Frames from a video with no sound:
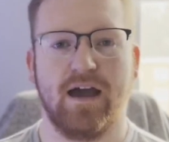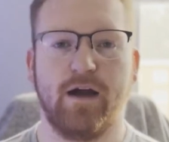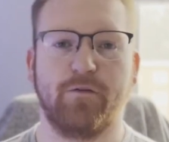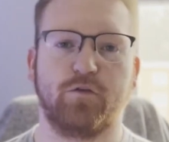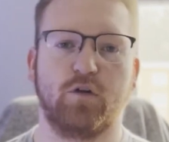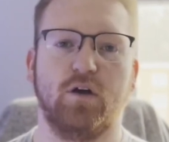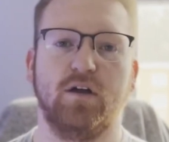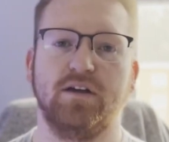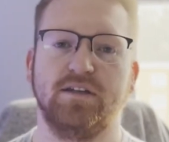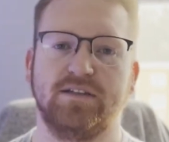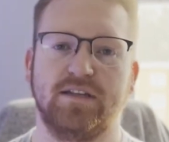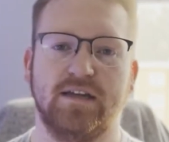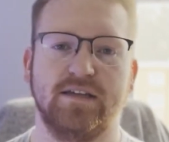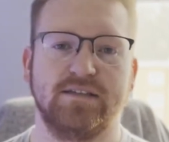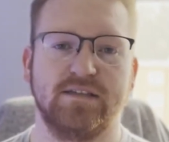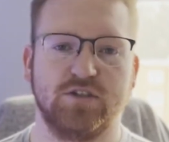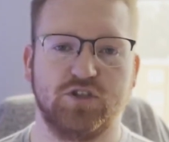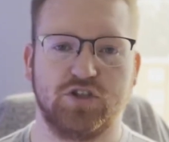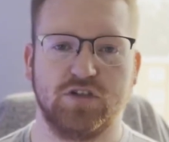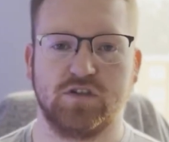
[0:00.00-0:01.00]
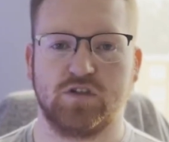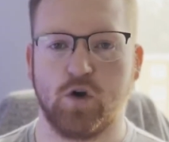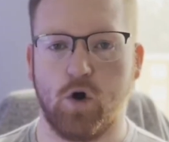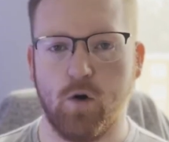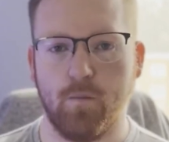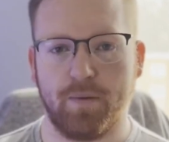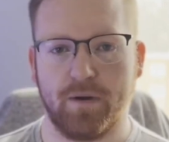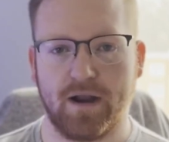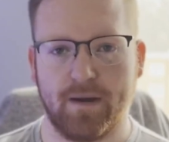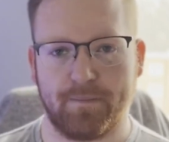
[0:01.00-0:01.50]
After all, it doesn't just
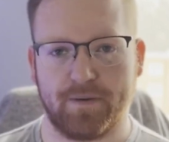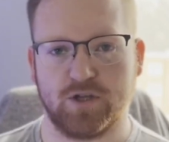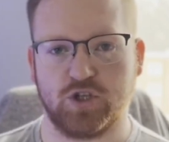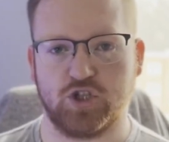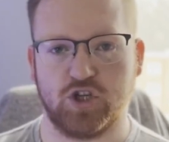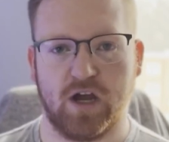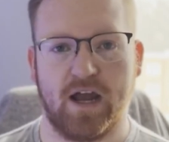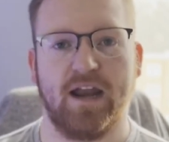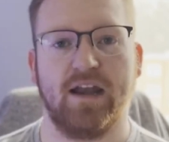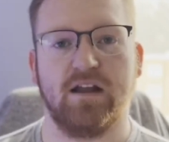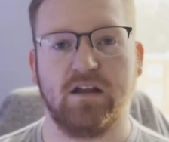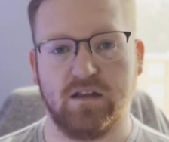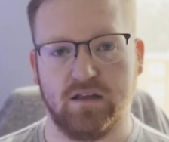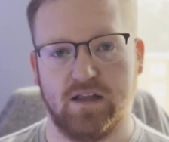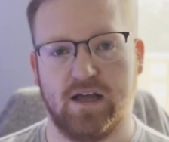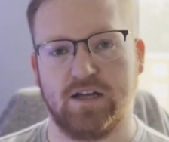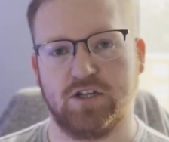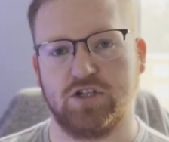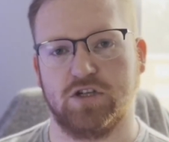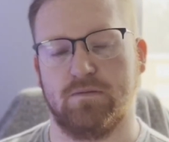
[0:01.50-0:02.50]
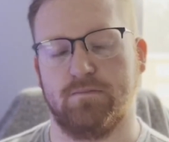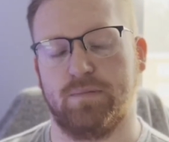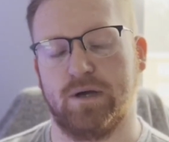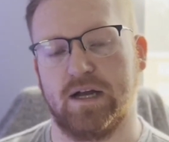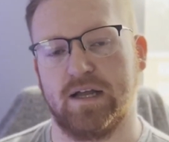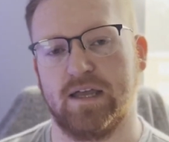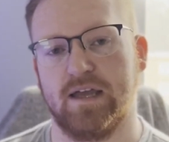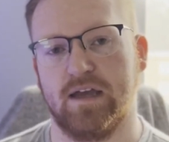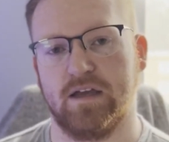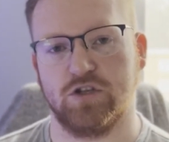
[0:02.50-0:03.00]
open up a giant collection
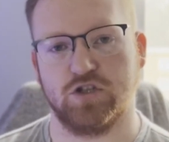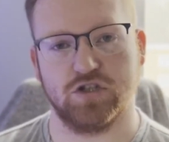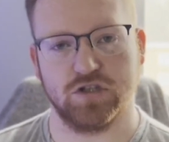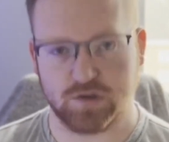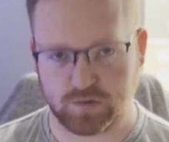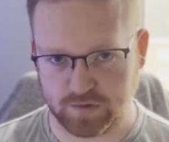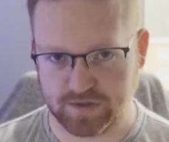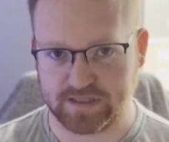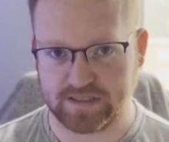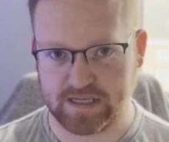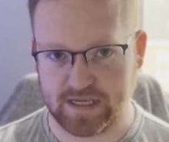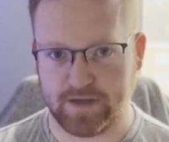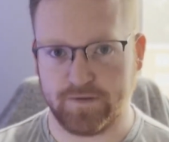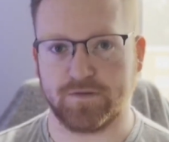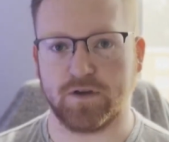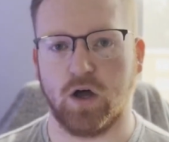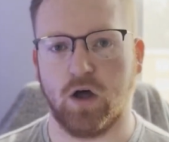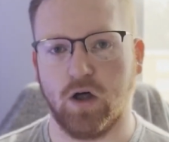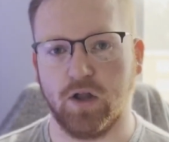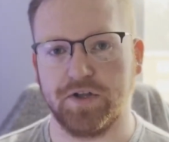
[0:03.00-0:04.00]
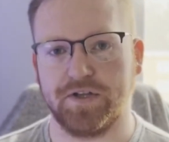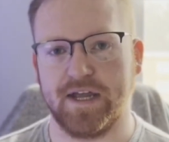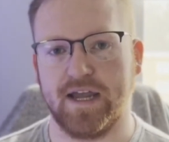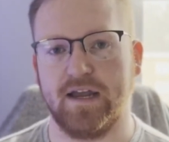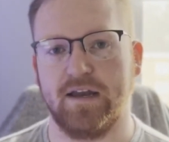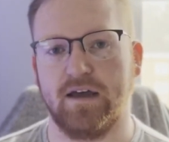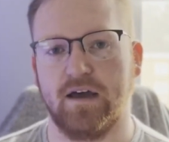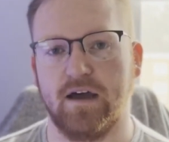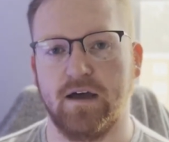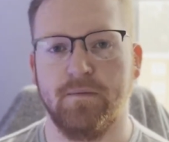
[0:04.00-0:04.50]
bucket and just received all
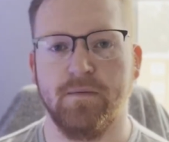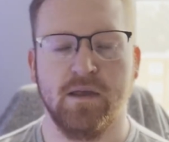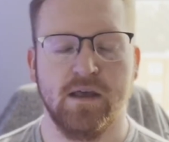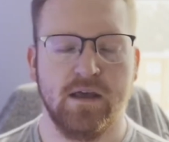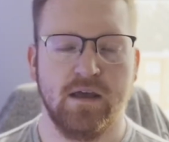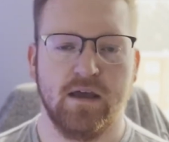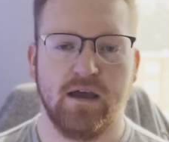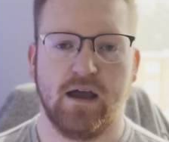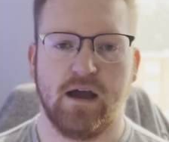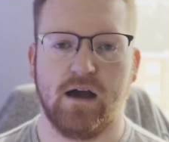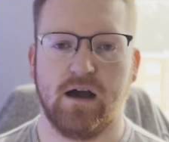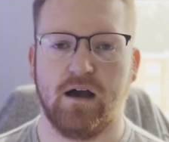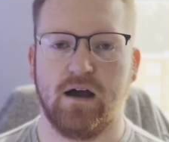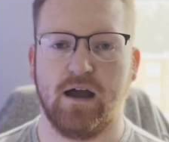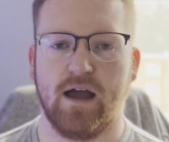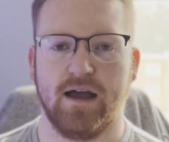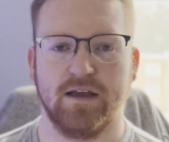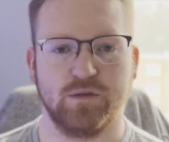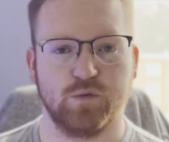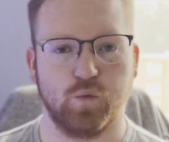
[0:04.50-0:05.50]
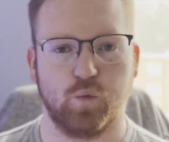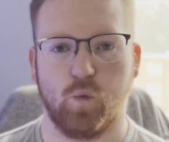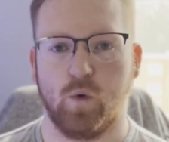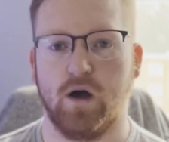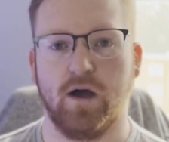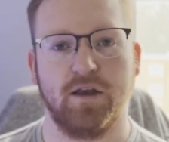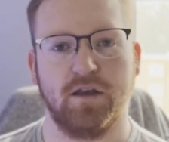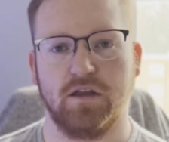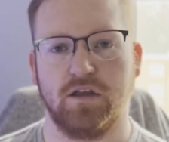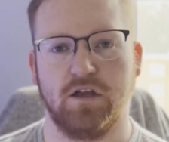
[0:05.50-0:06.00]
data as
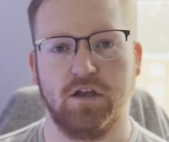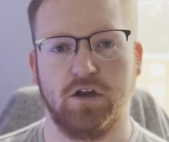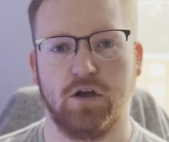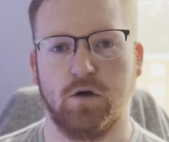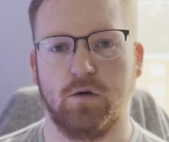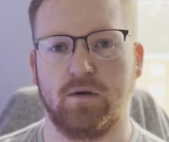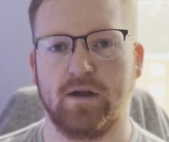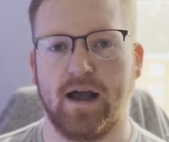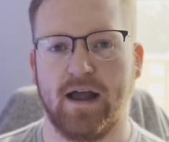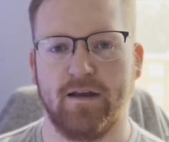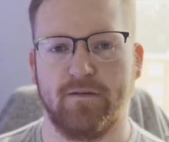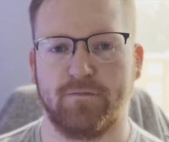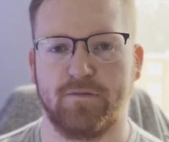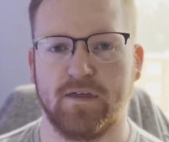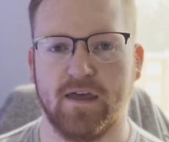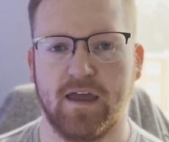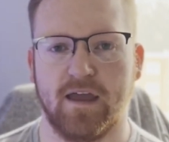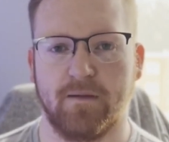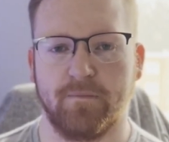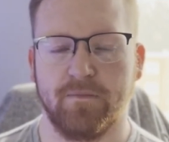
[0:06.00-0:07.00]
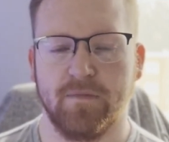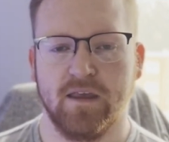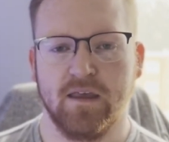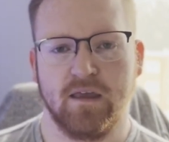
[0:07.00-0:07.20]
one, kind of thing.